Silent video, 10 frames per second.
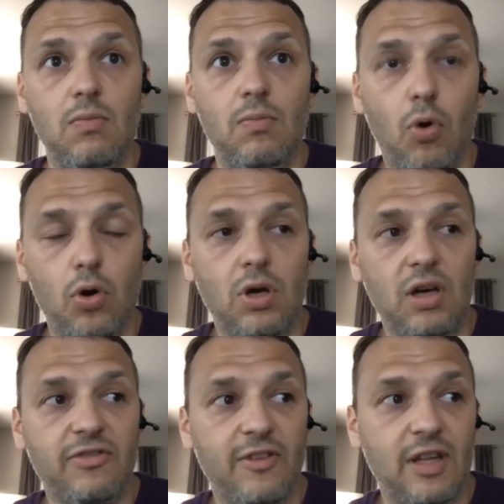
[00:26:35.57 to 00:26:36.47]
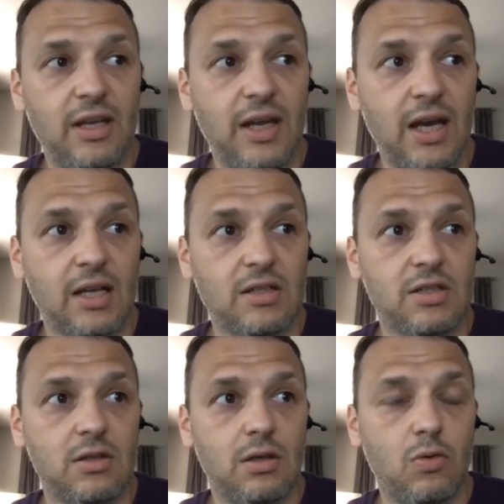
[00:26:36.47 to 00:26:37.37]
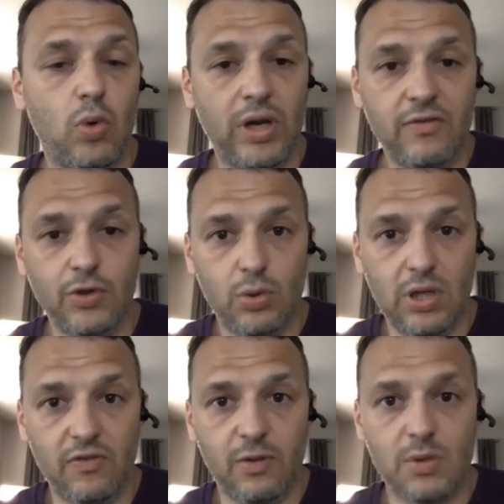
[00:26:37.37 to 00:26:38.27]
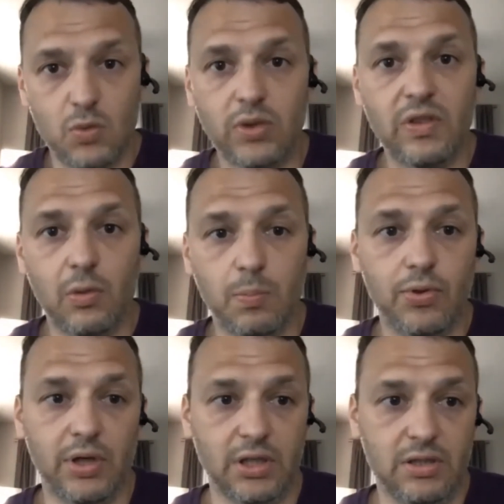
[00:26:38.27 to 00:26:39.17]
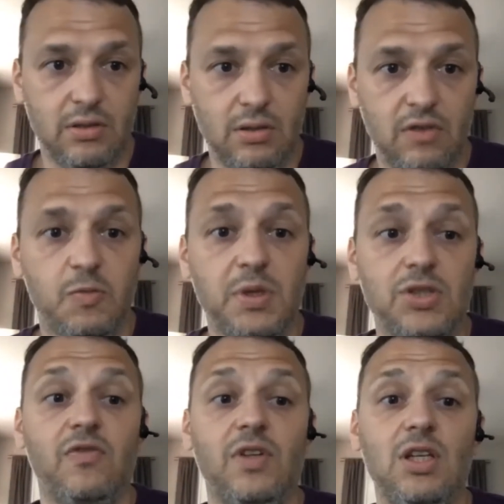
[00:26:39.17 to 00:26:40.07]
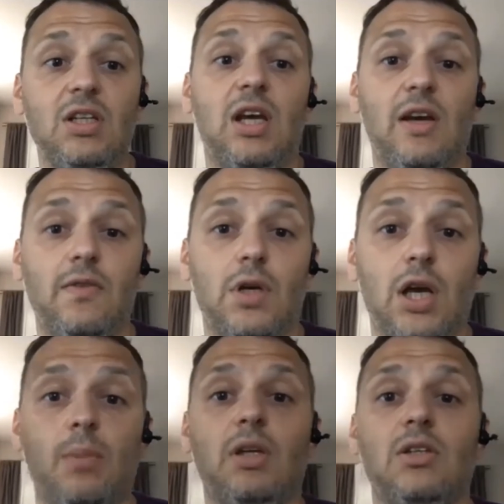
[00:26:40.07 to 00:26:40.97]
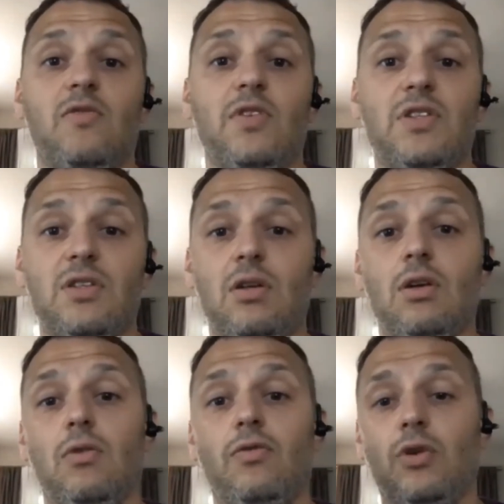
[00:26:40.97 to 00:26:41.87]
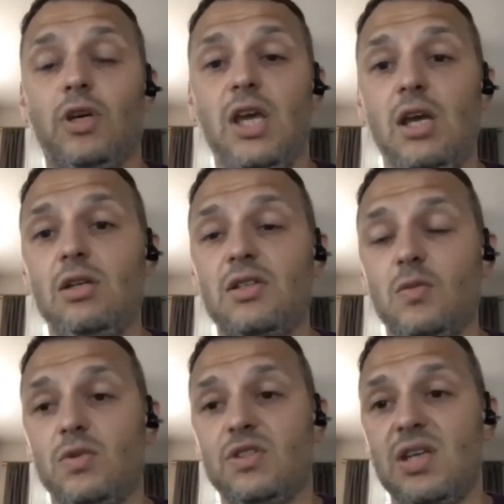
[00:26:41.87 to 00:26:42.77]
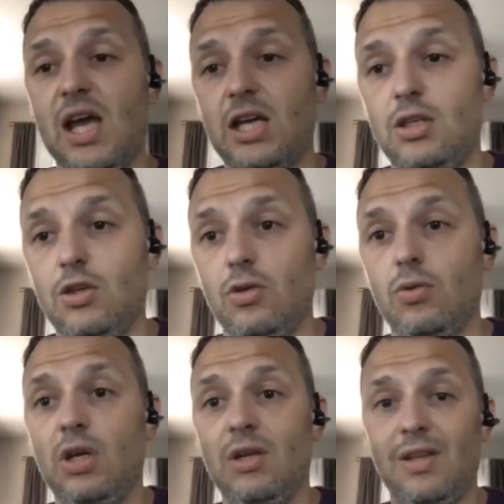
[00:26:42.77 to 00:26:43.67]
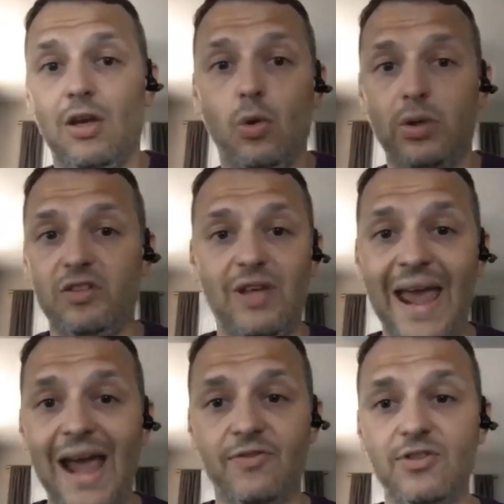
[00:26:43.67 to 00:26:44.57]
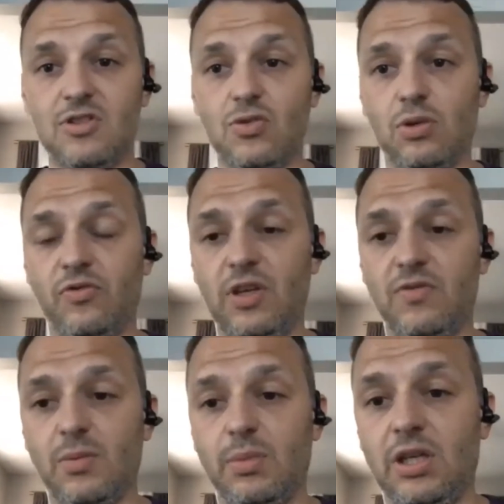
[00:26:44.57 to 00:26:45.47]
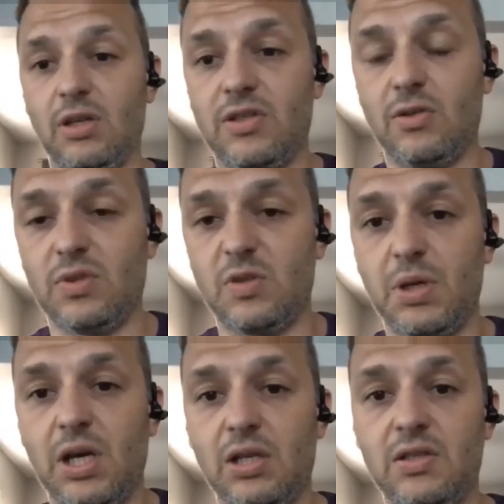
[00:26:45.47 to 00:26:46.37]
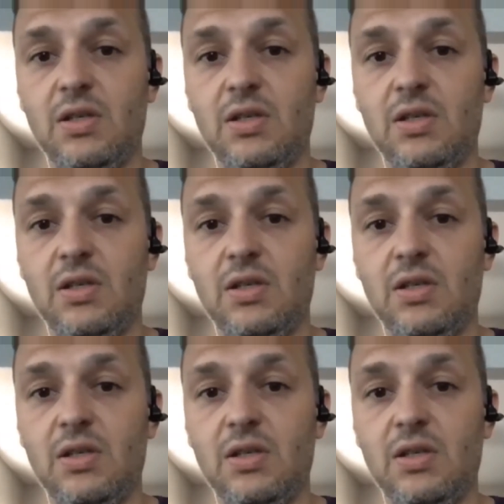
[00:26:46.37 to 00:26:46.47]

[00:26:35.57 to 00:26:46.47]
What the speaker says: more often than not, whatever you give them is what they'll print, especially if they need to have your comment. If it's, you know, if you're a candidate, someone's attacking you, they always have to sort of give somebody else the response.